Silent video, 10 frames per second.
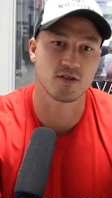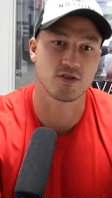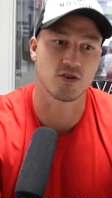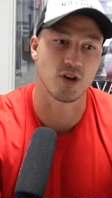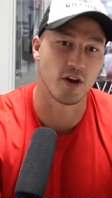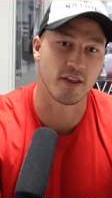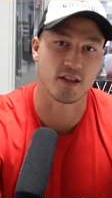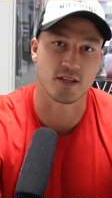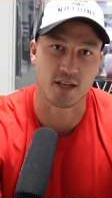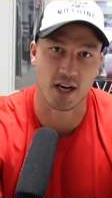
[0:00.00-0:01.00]
to know
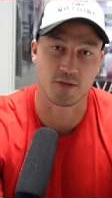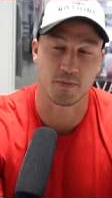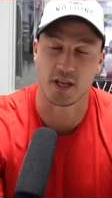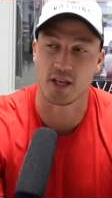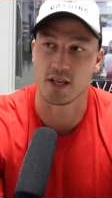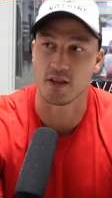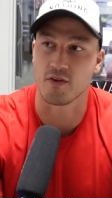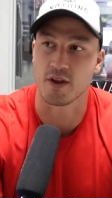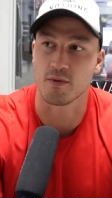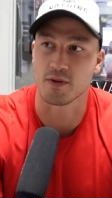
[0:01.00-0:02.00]
that this guy's been in the
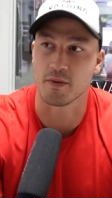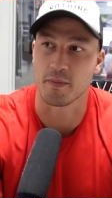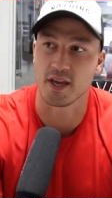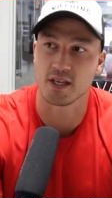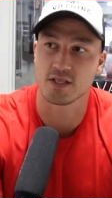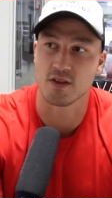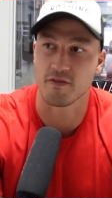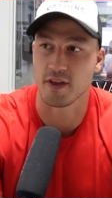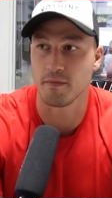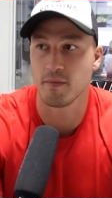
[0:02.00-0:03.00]
ring with the best of
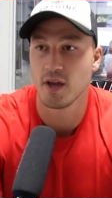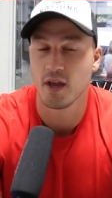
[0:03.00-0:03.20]
them